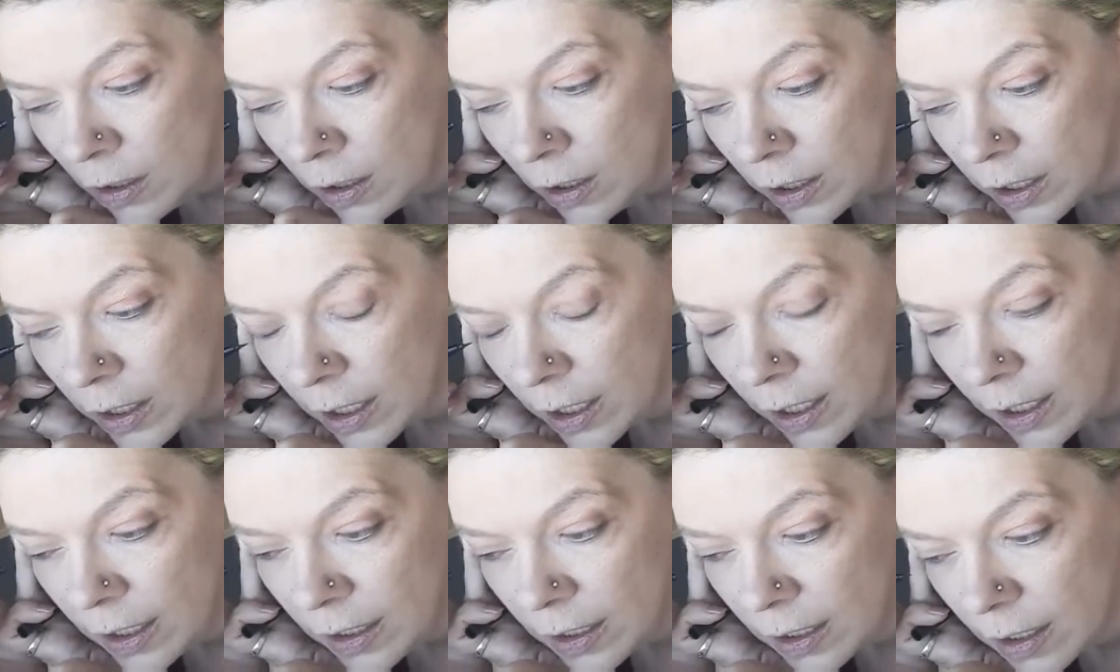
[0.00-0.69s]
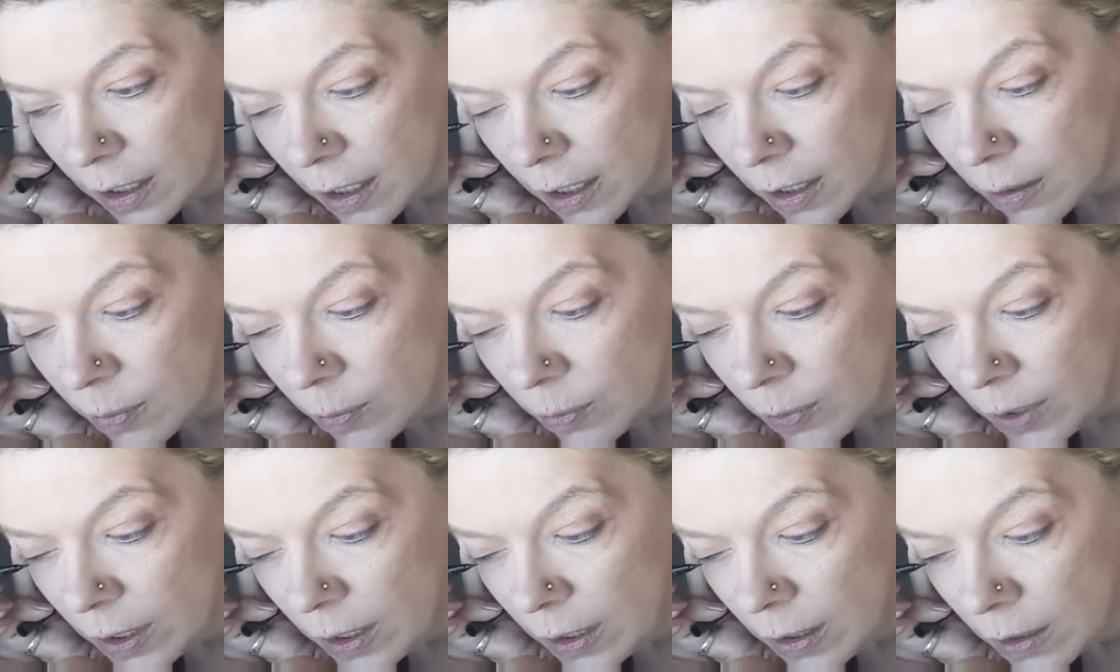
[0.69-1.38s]
you kind of gotta
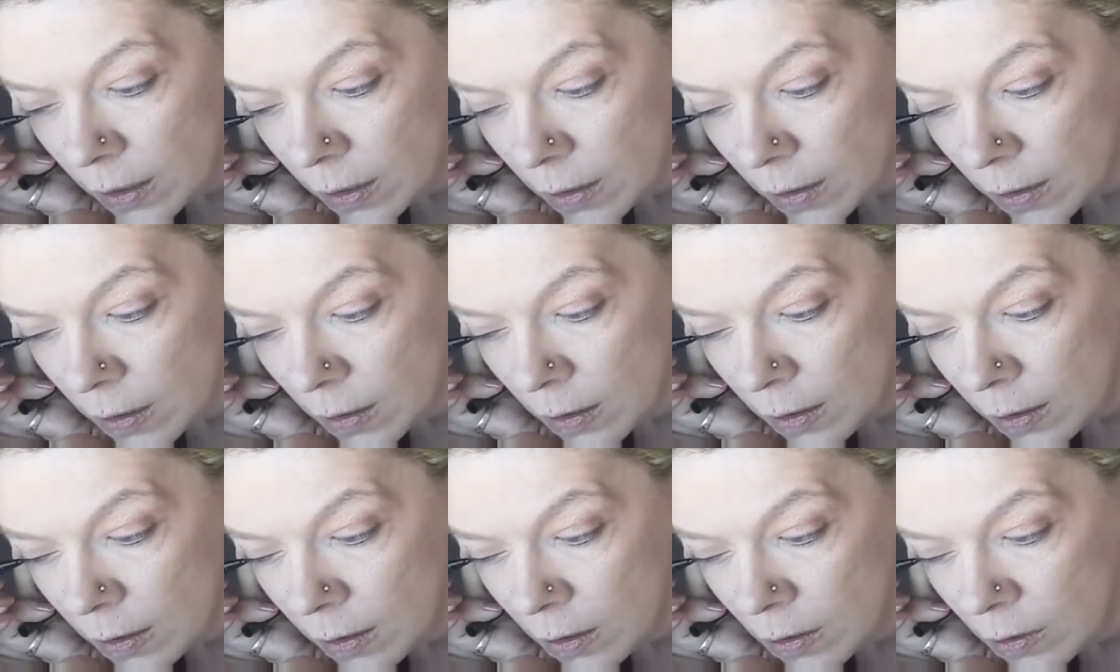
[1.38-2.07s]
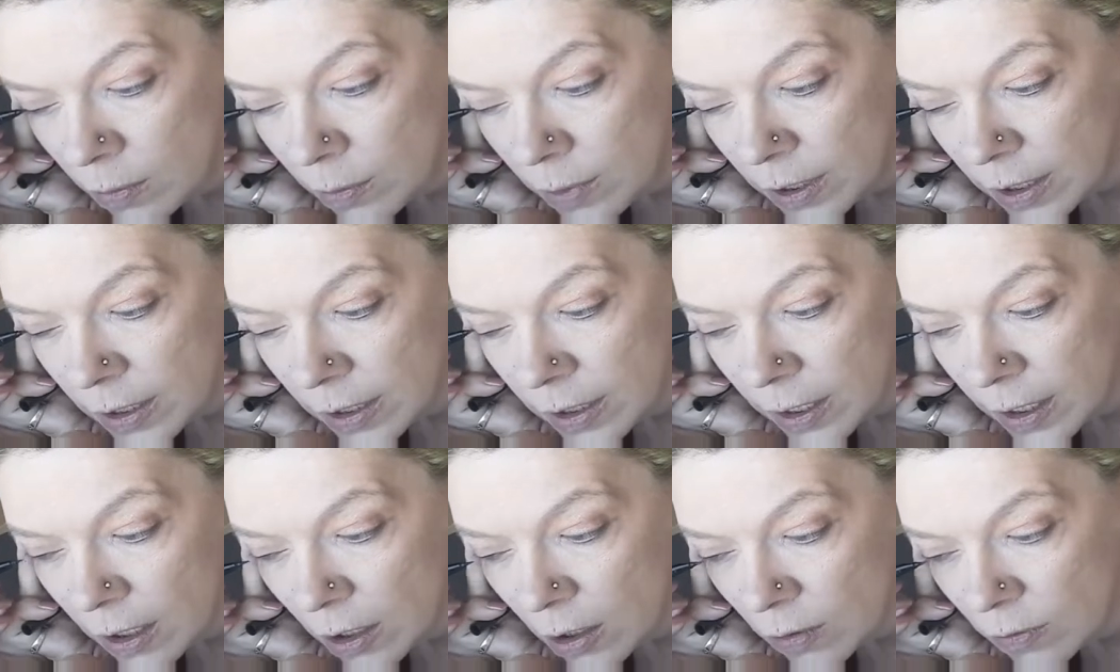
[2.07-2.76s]
be a little bit
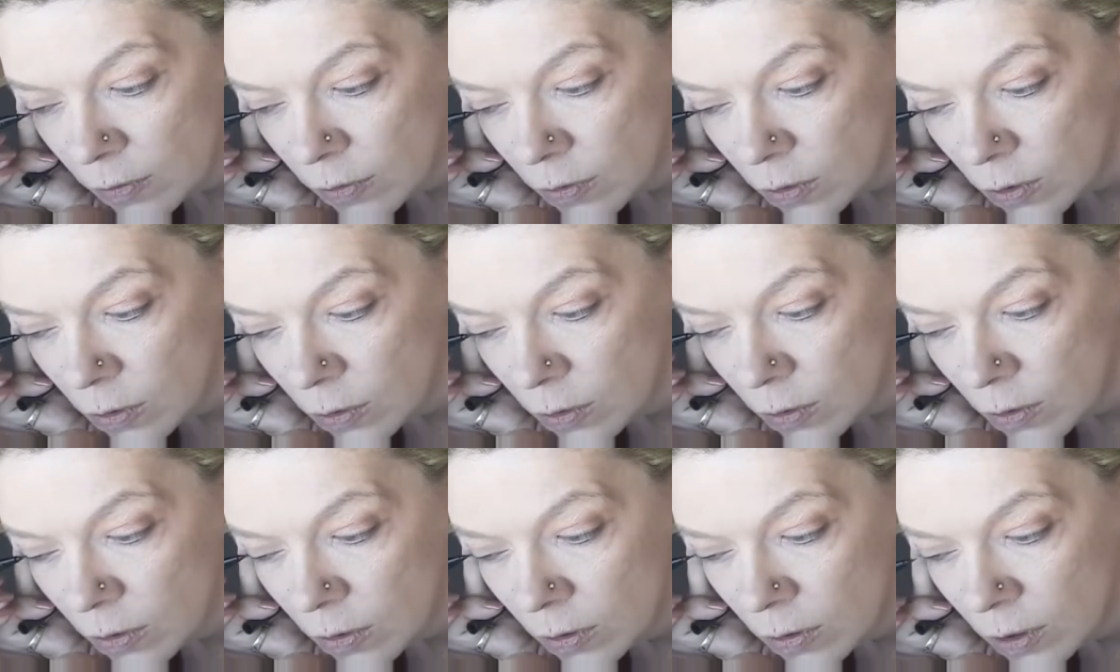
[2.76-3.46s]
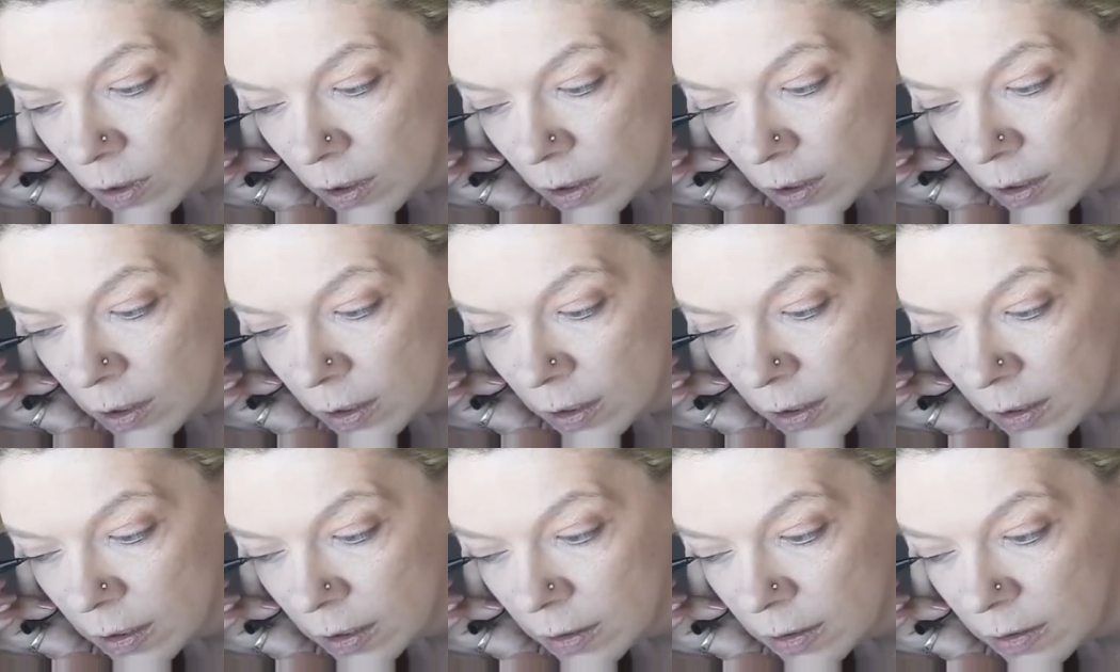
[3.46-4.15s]
careful
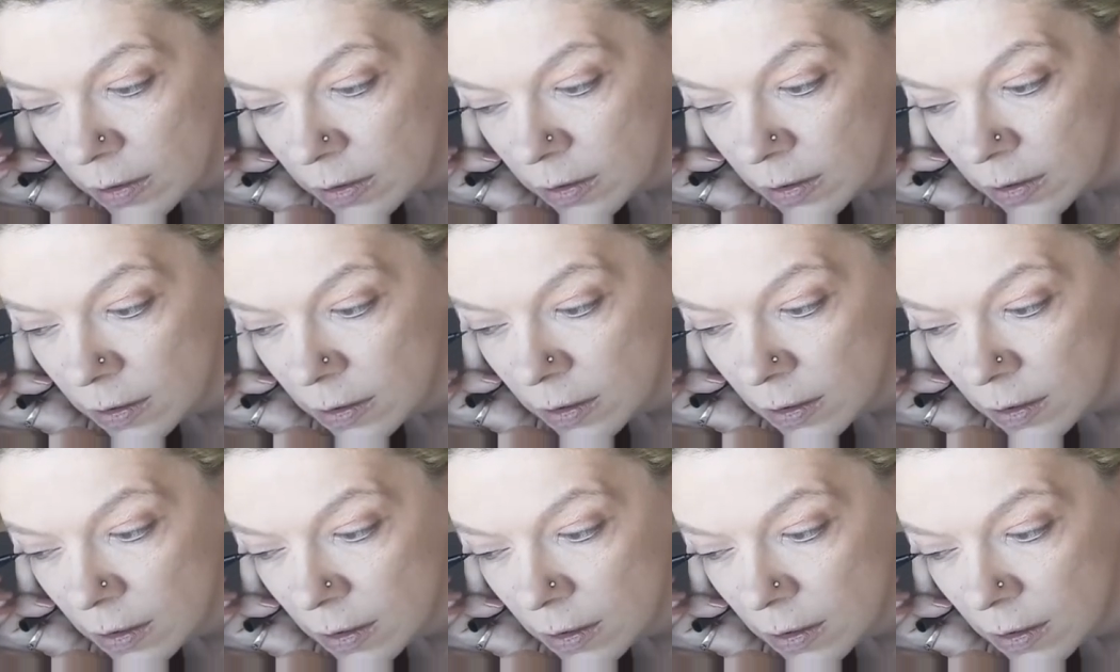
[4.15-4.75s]
because